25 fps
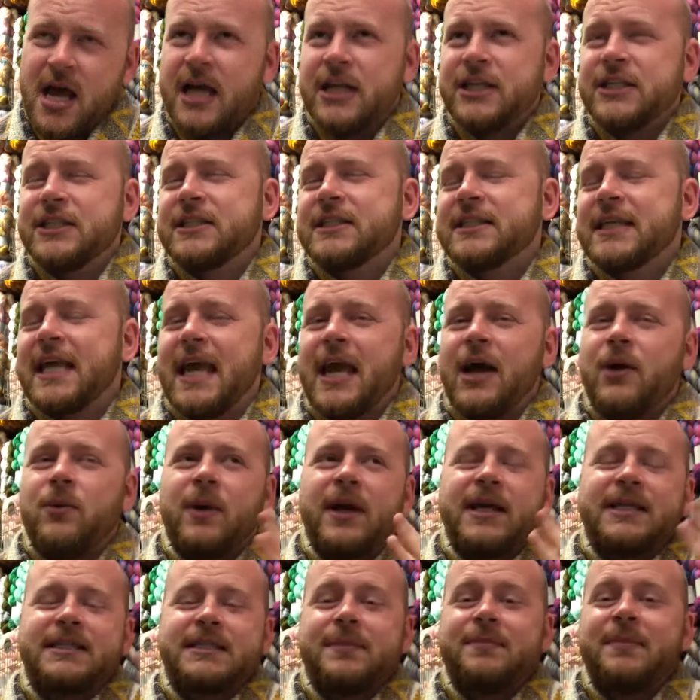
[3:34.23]
Just can't
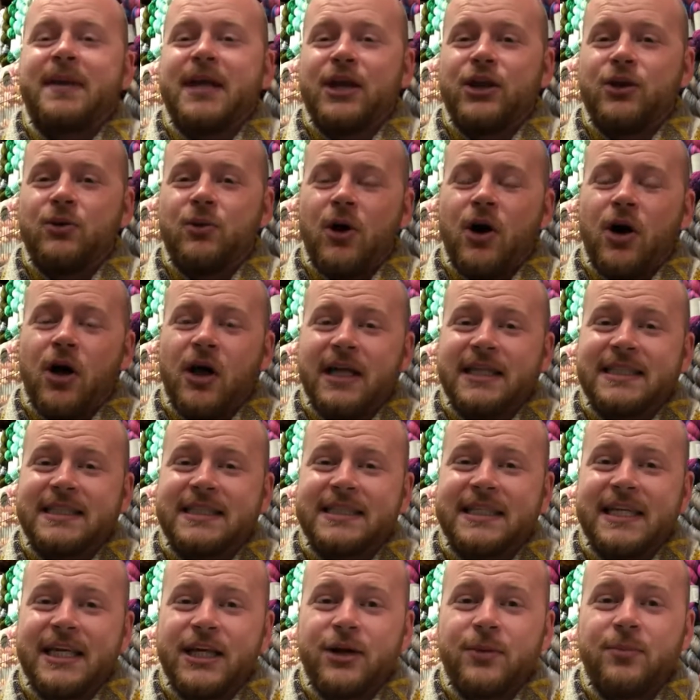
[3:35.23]
wait to meet you all and
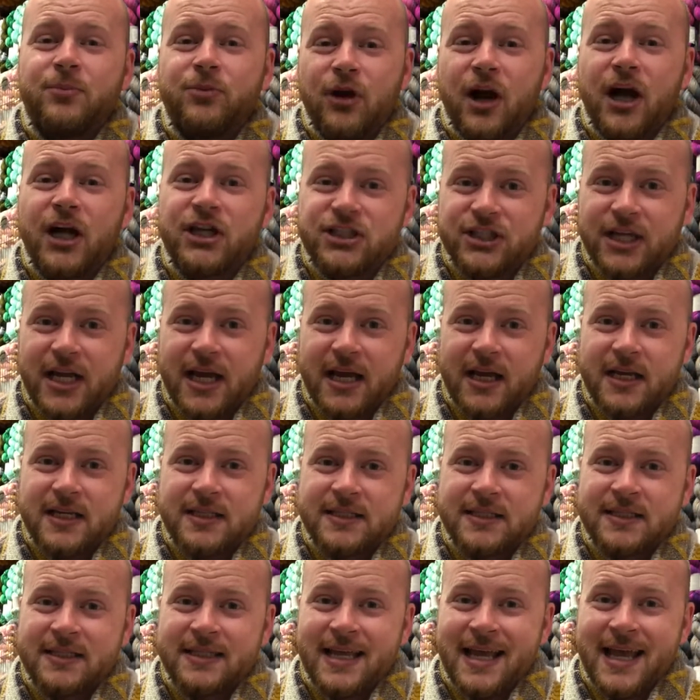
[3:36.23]
see your
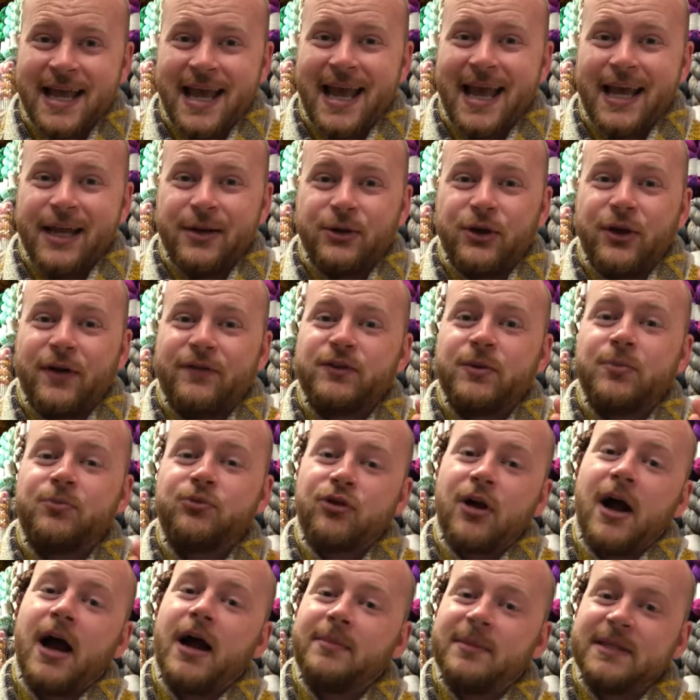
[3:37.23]
projects. And you have to
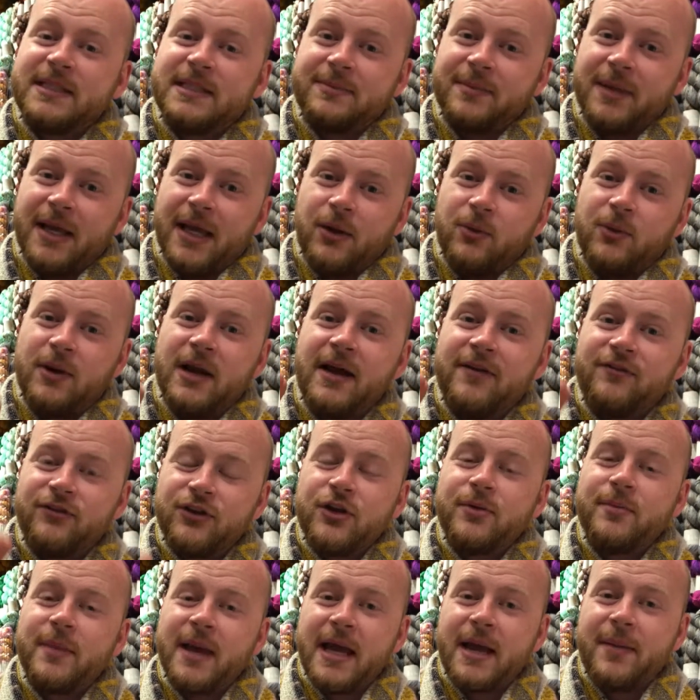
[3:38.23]
promise me, whenever
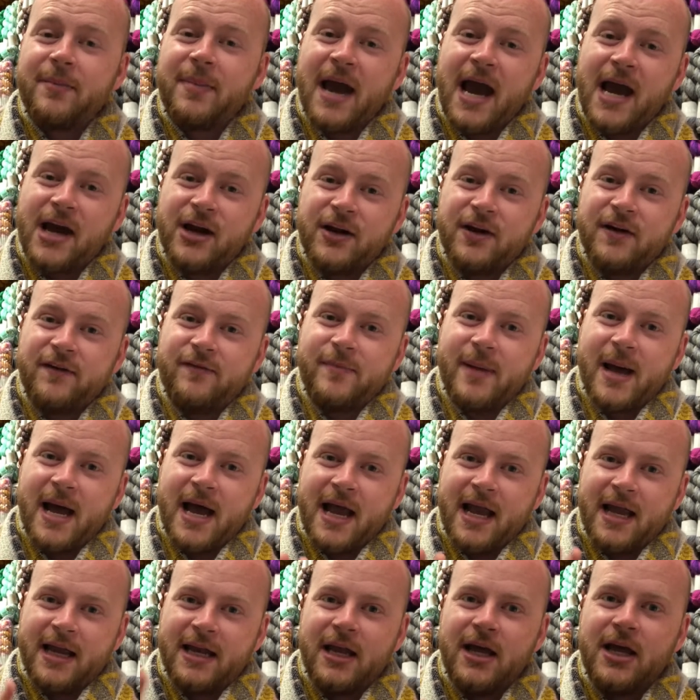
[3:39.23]
you make a pattern of
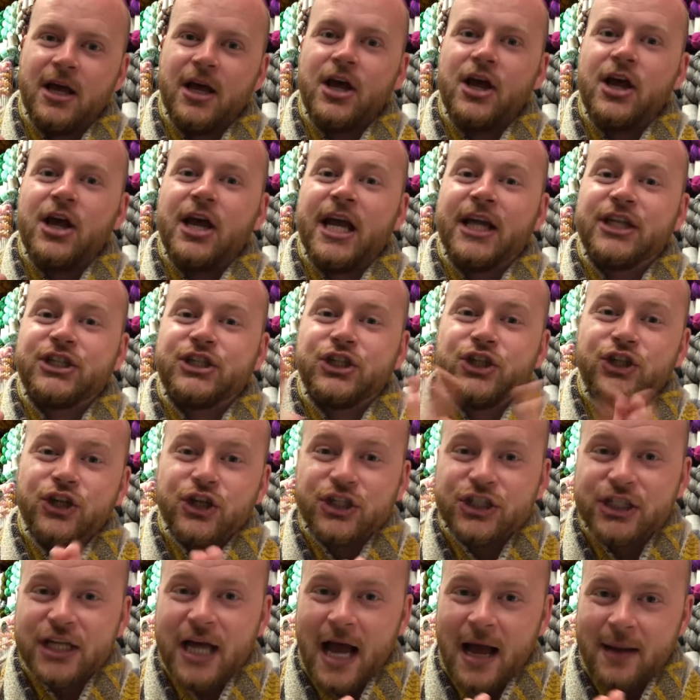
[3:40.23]
mine, it's your
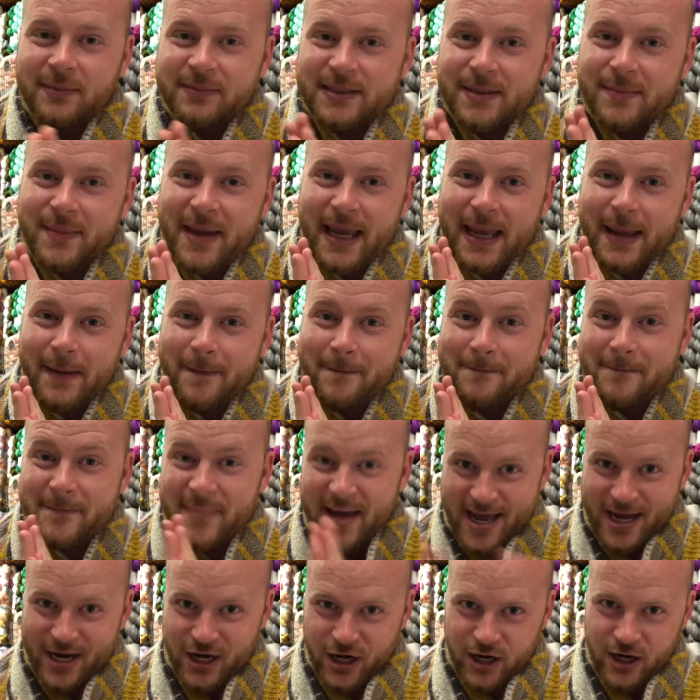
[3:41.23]
job to make it
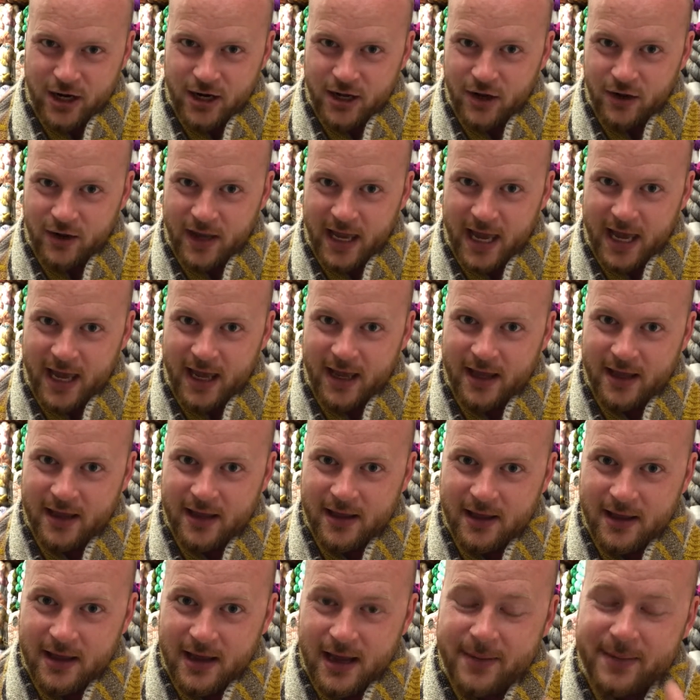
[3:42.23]
better, okay?
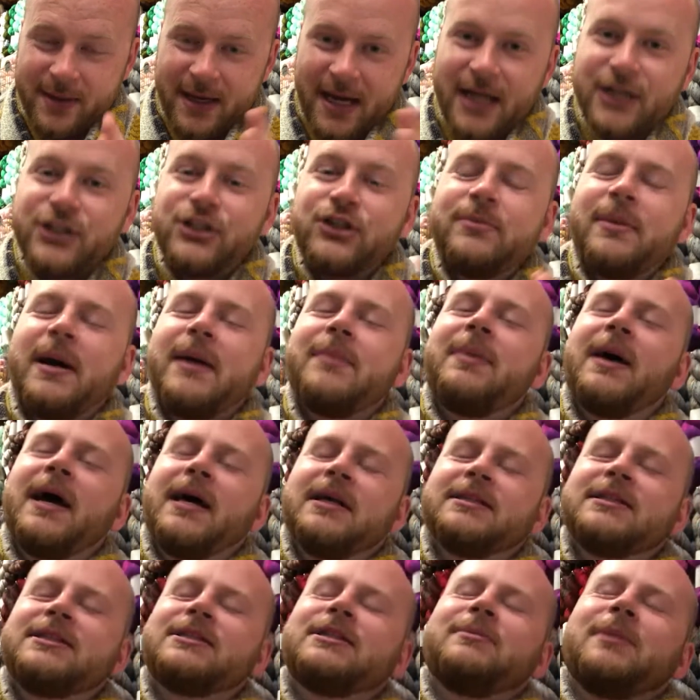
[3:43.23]
I mean, I do my
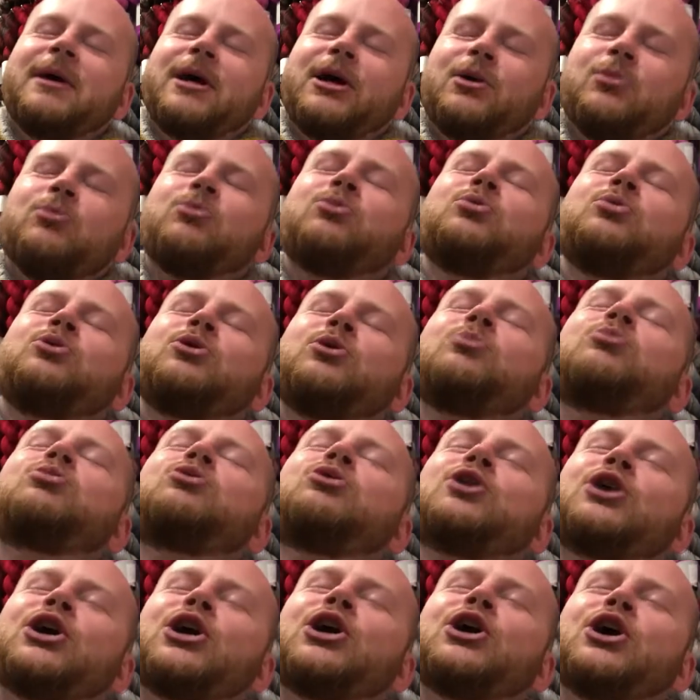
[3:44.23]
best to make them, they're
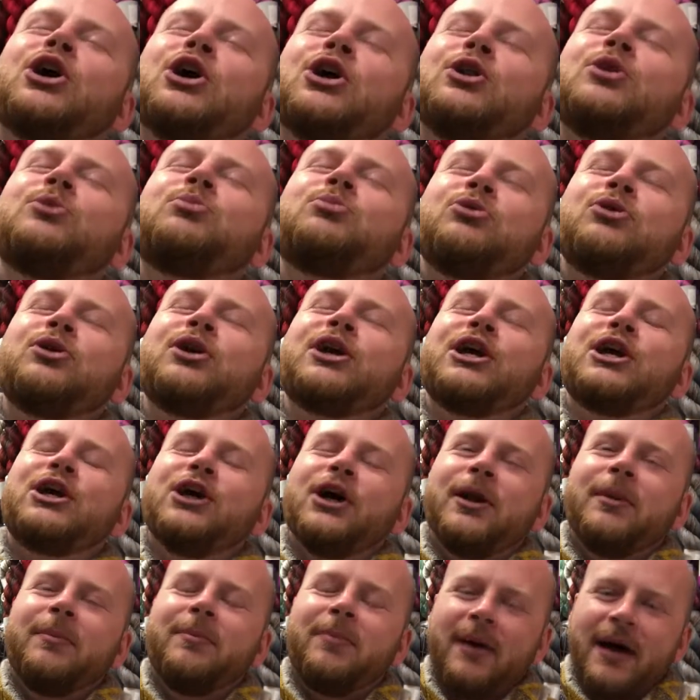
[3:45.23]
pretty
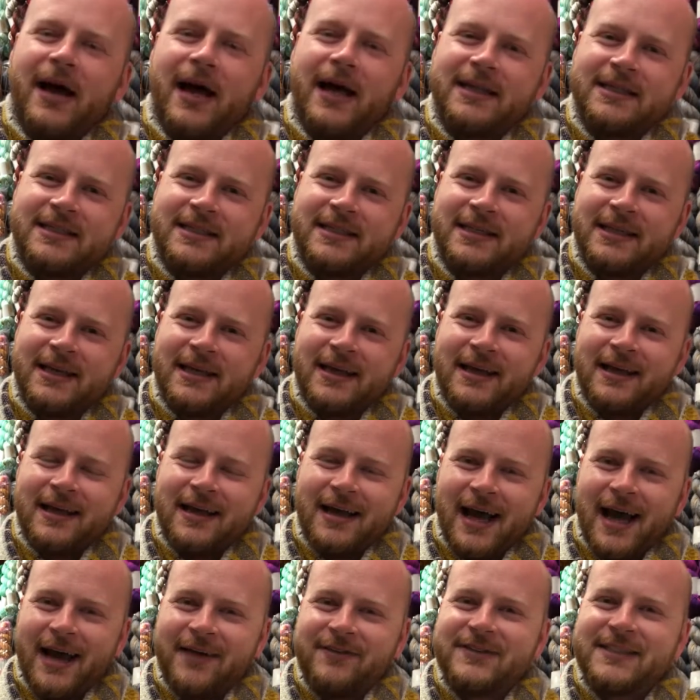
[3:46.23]
good, but
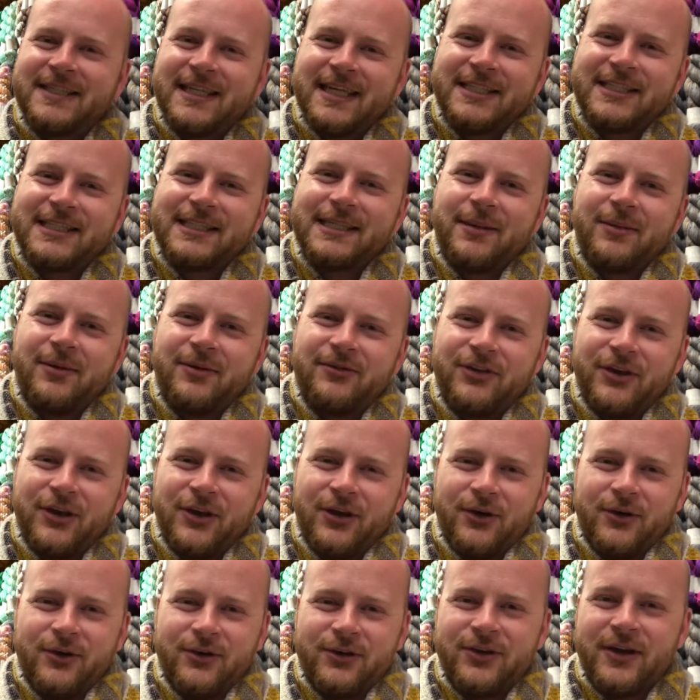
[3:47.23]
I've seen some of
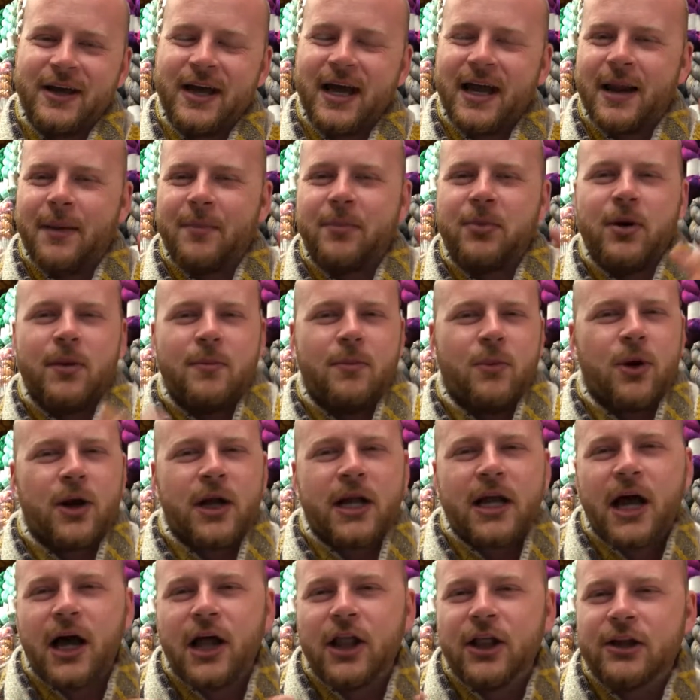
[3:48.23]
you, you gotta put more
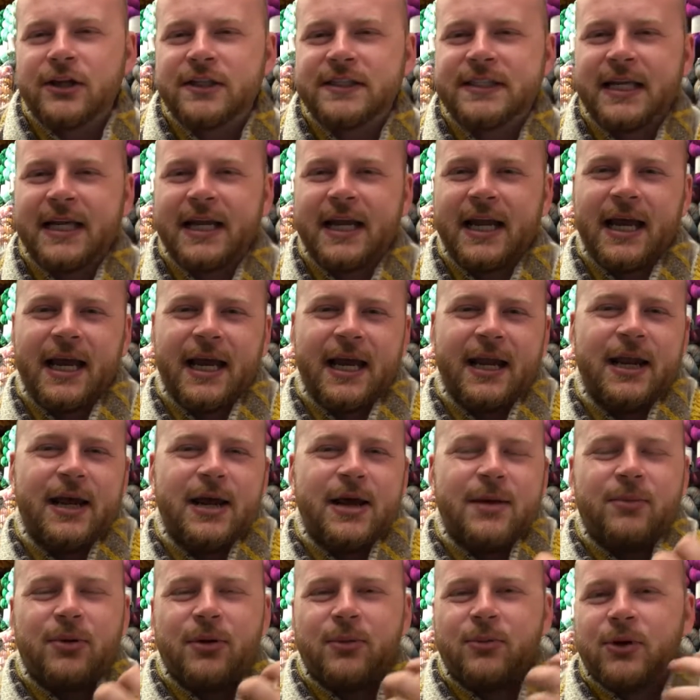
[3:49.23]
colors in it,
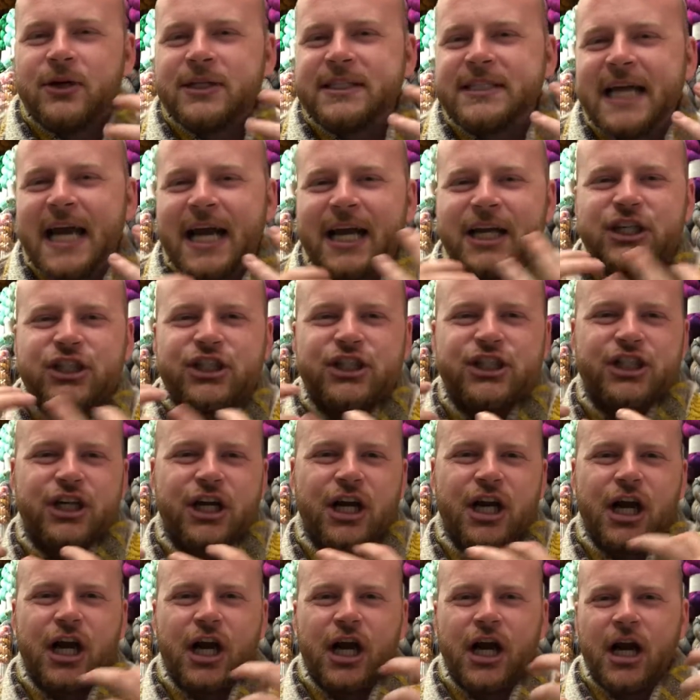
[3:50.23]
put more
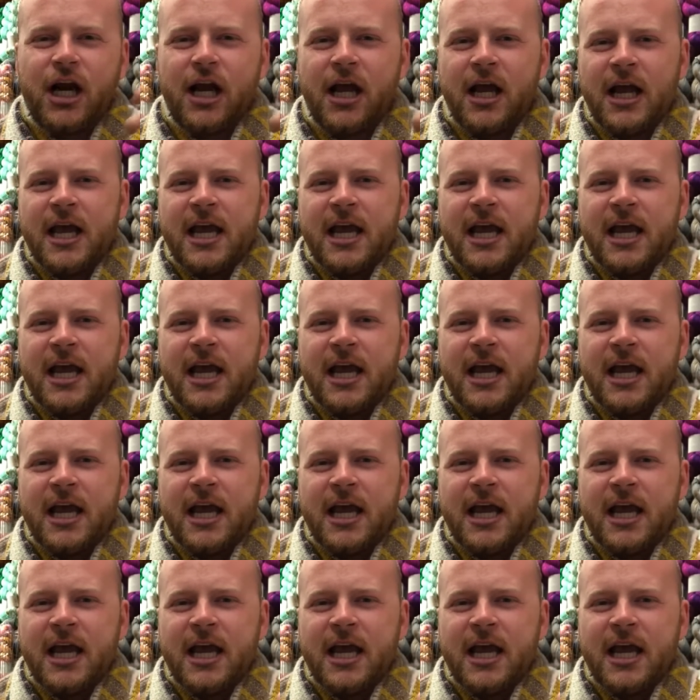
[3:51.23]
texture.